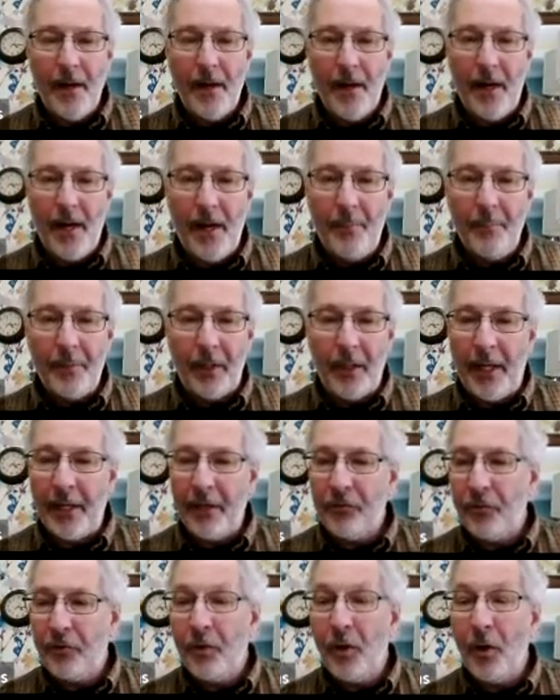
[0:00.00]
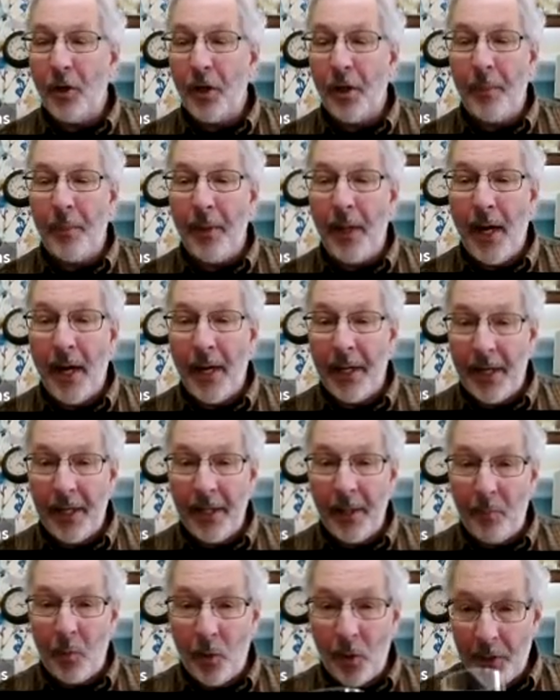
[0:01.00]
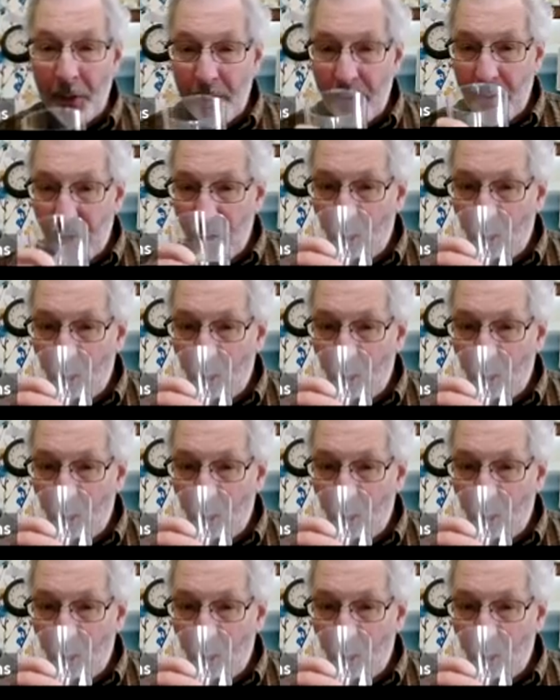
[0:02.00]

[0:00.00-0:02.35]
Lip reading: the light's still going to be on the board.